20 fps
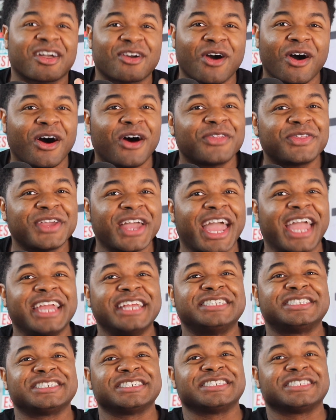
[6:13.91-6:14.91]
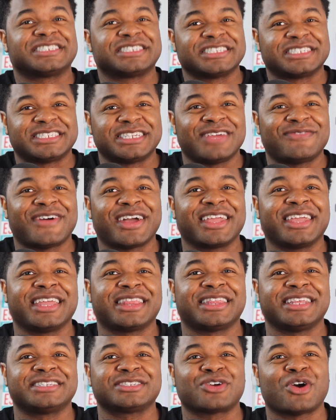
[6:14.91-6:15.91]
call the agent to see if I can
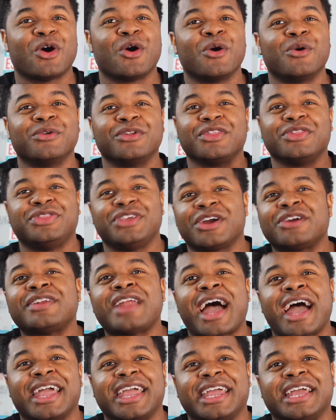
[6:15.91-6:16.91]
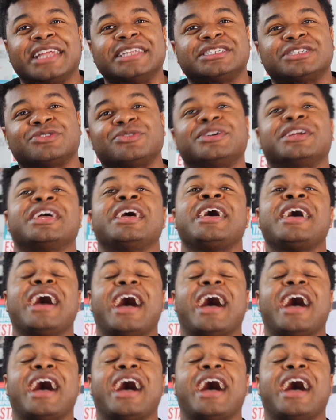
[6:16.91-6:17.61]
get this code. They're not answering.